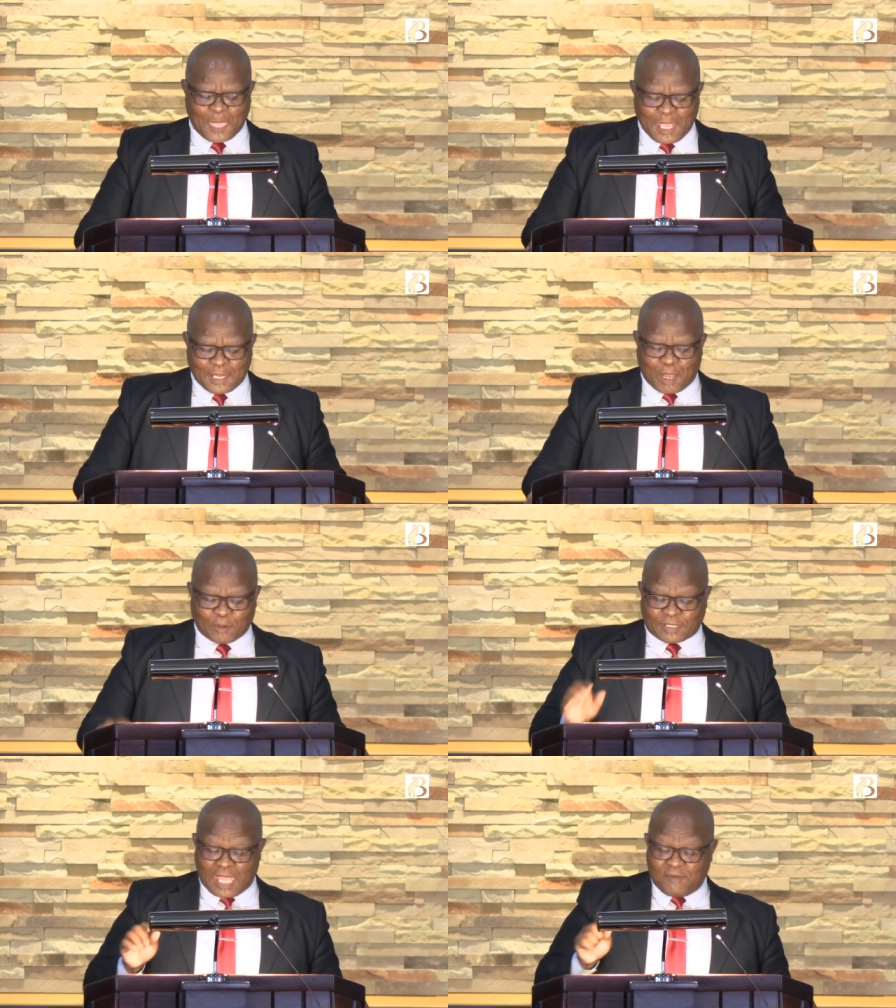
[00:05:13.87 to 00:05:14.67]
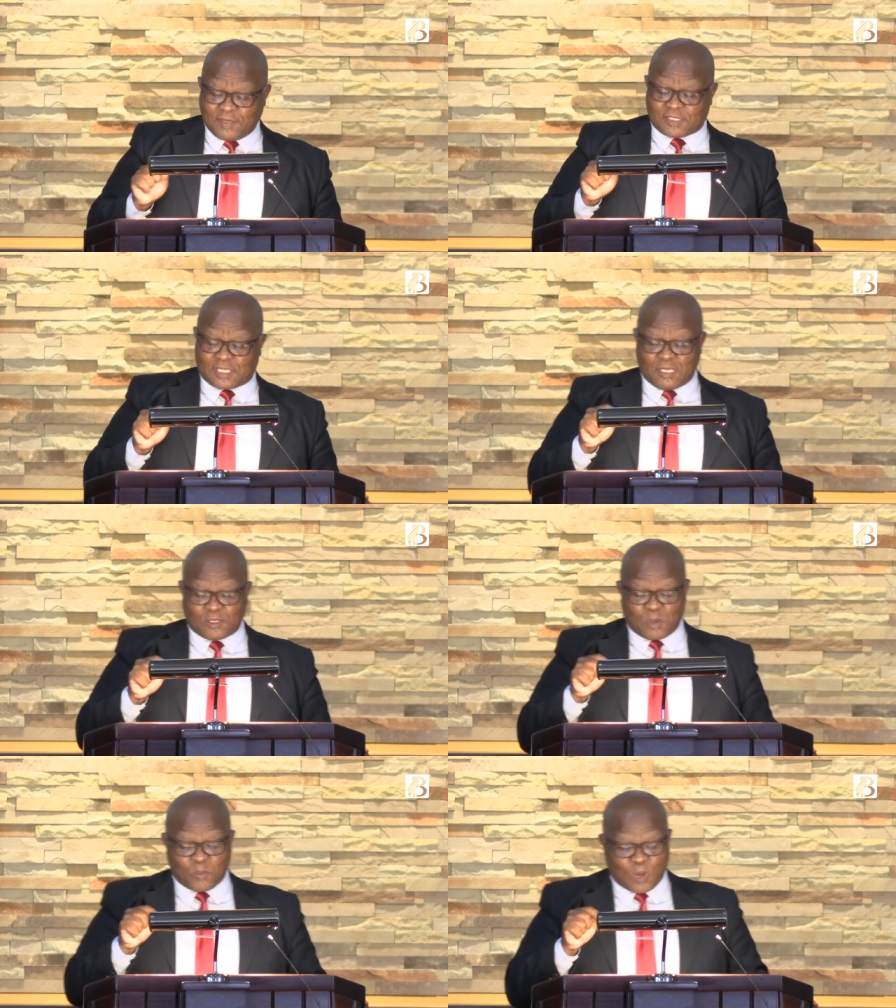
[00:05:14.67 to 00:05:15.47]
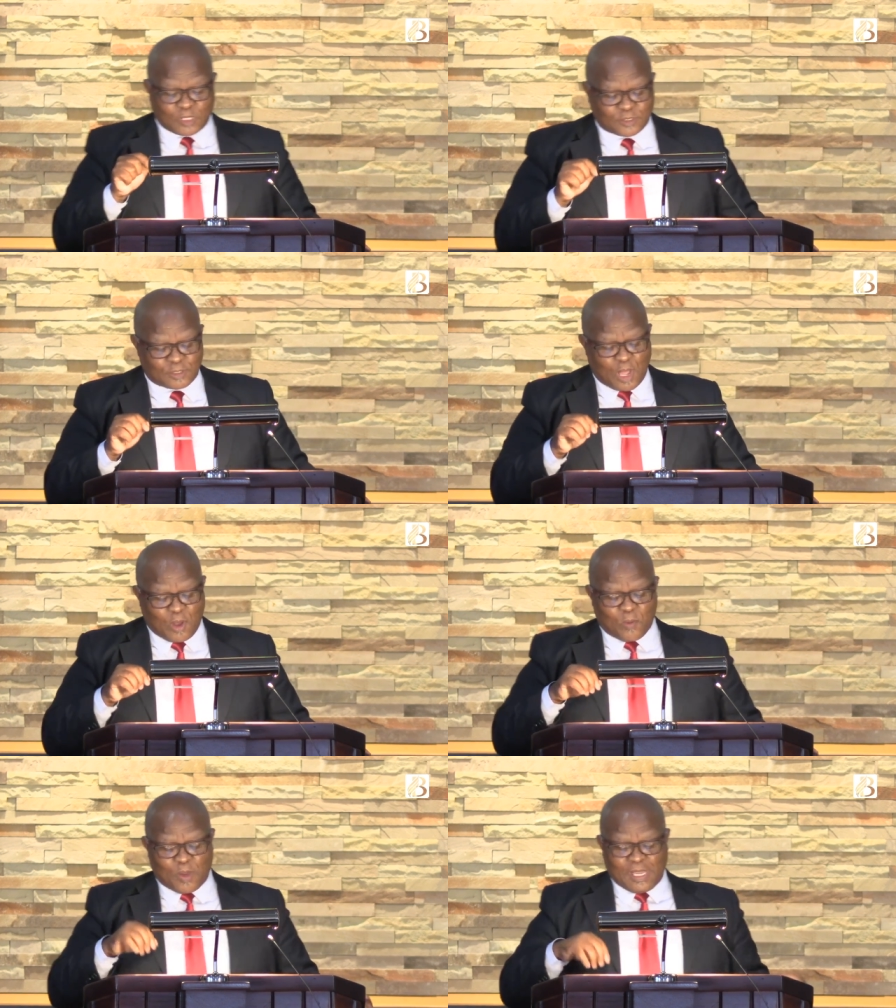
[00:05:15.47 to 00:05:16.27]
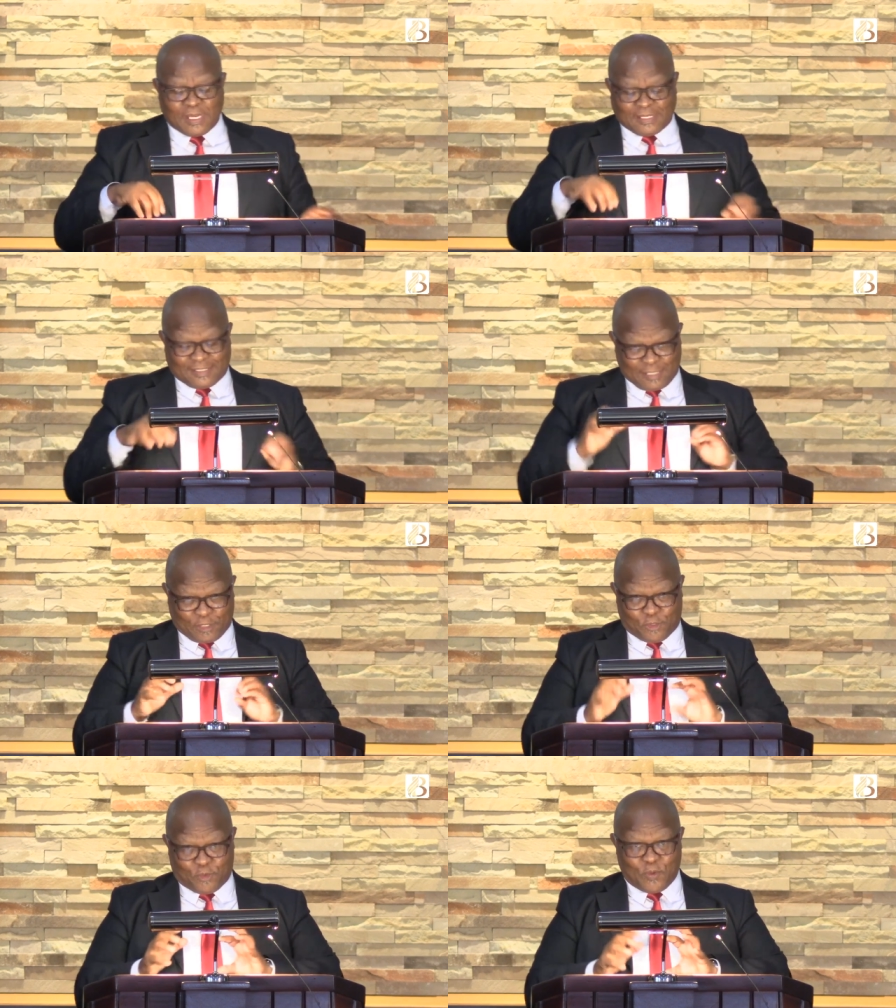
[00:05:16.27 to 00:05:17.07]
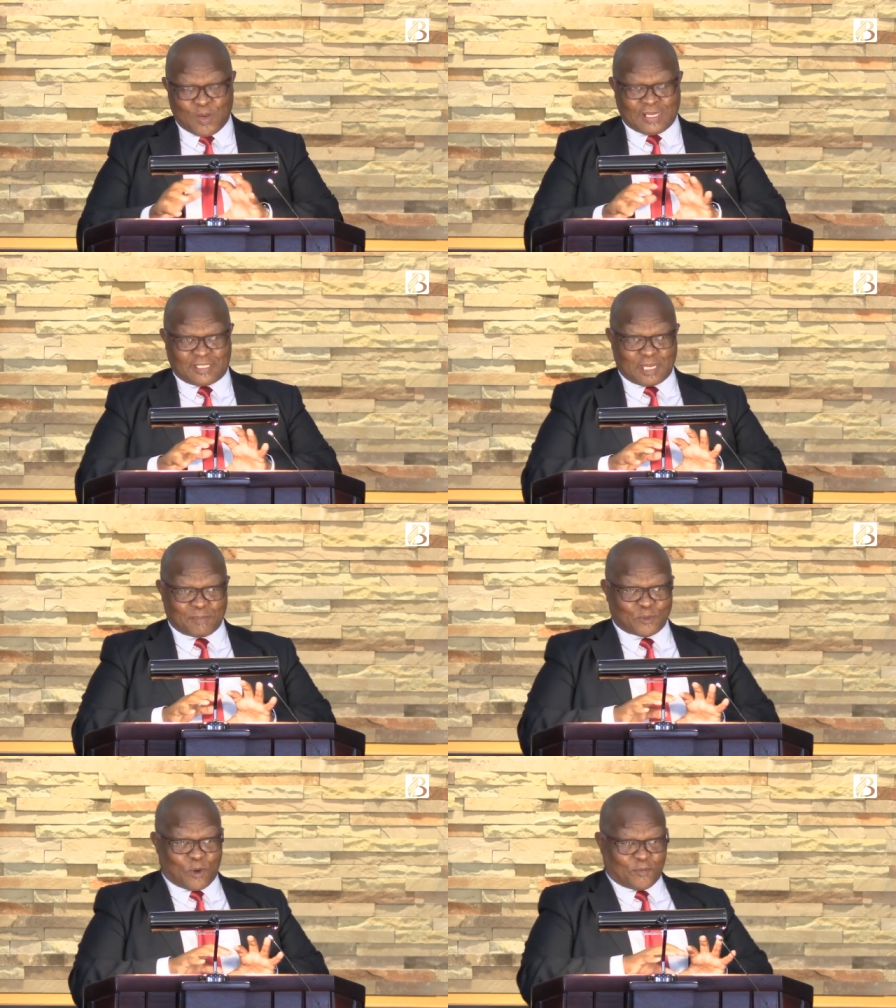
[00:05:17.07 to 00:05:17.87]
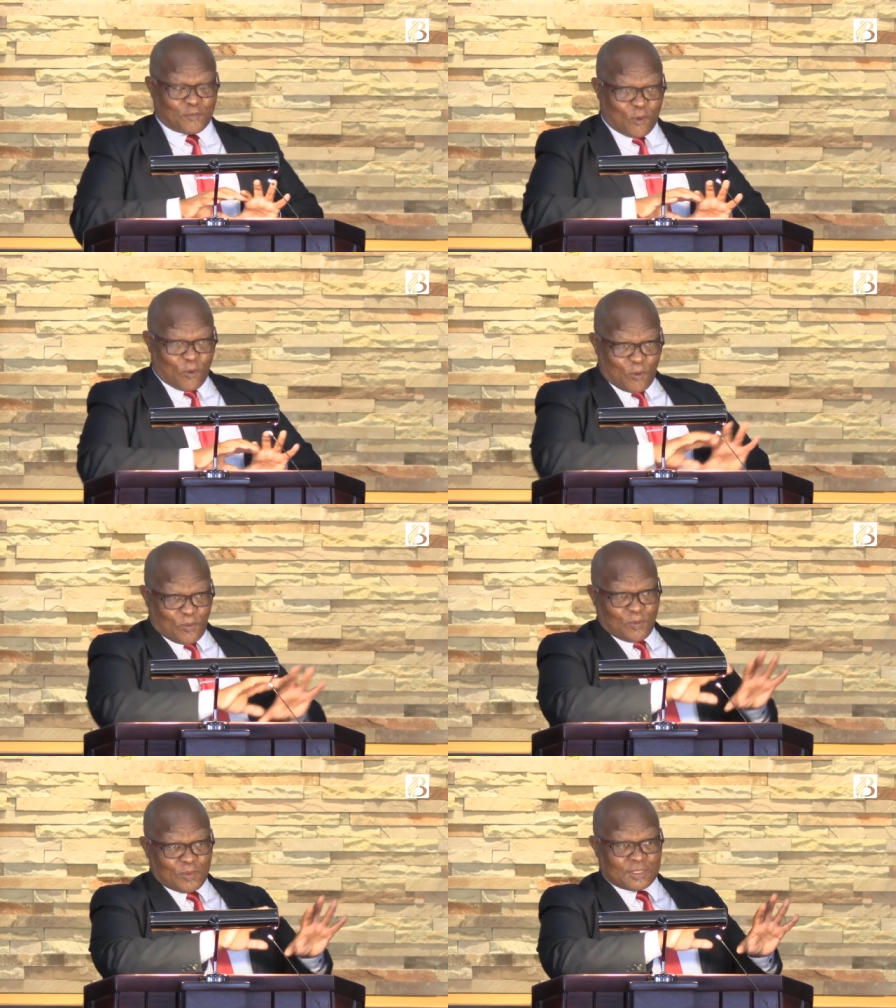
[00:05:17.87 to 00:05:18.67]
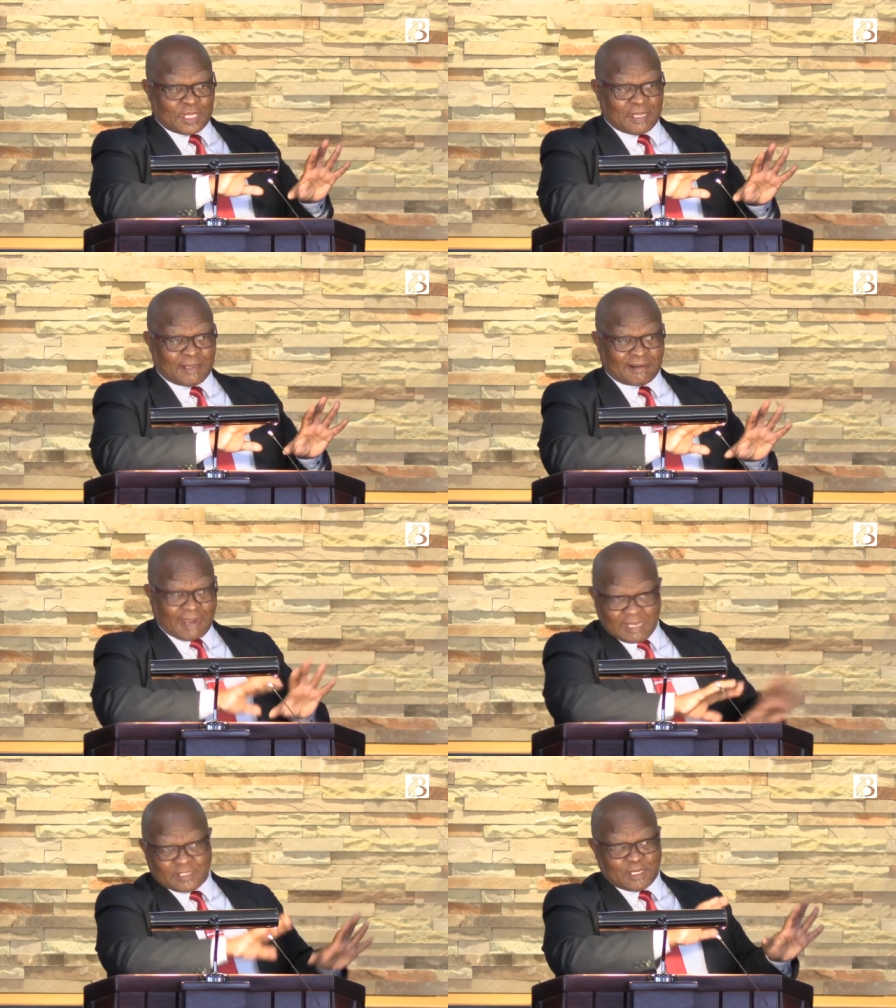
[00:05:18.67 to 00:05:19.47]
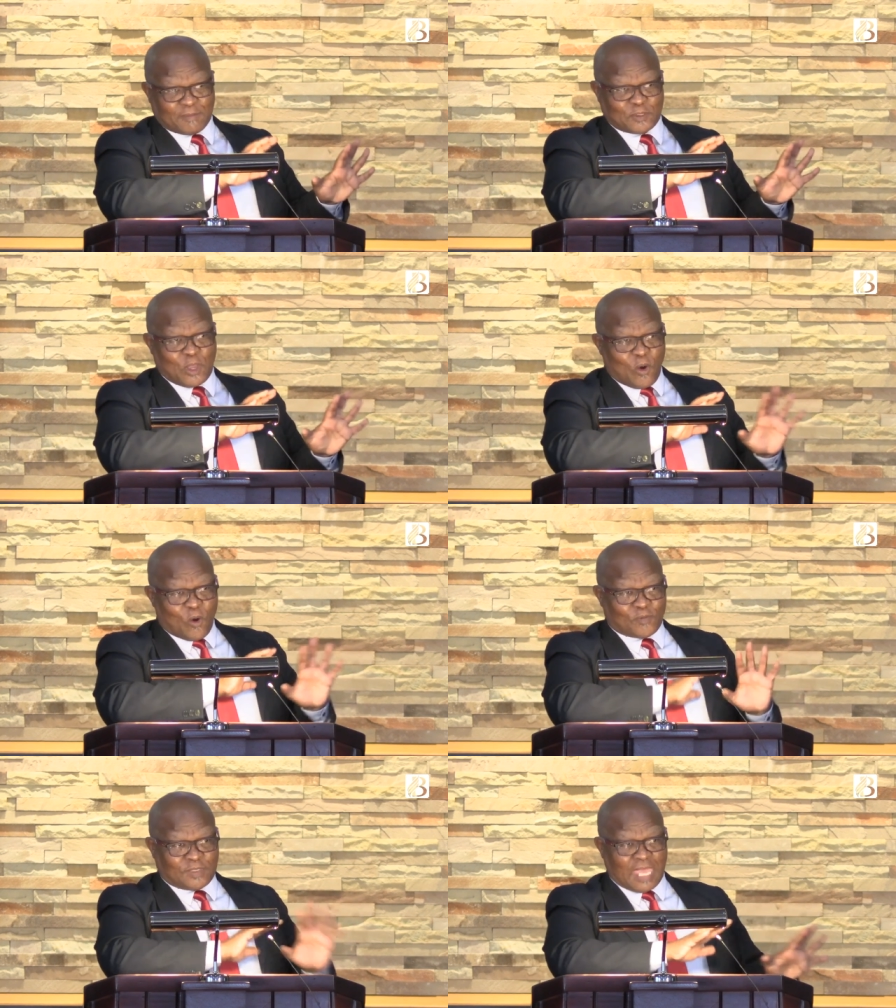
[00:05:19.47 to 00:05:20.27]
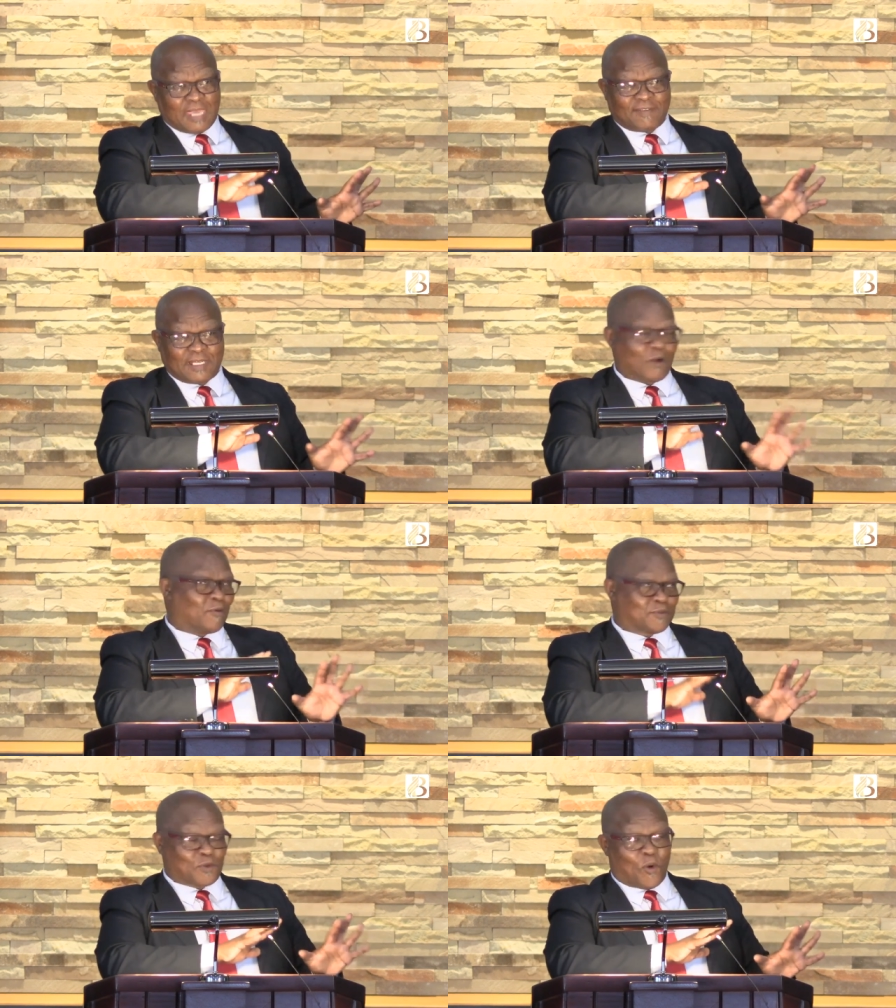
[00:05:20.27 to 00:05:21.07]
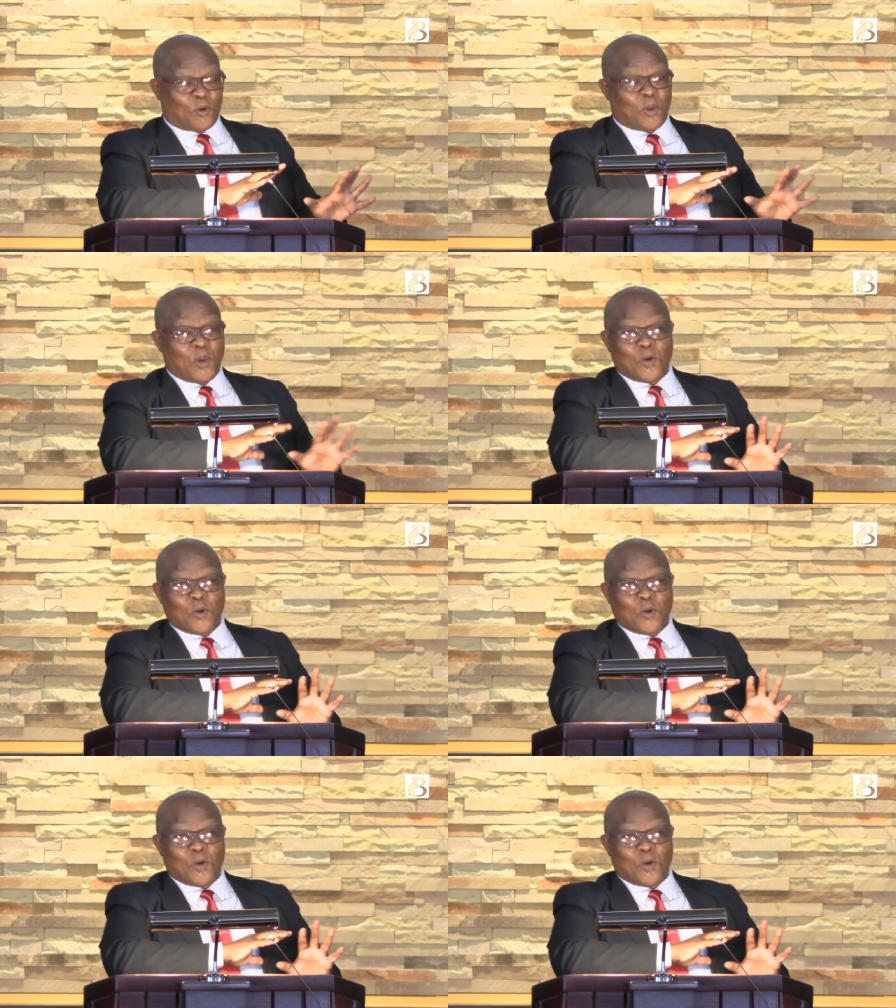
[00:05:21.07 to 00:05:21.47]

Now, David's kingdom was now secure in terms of all the relatives of David, of Saul,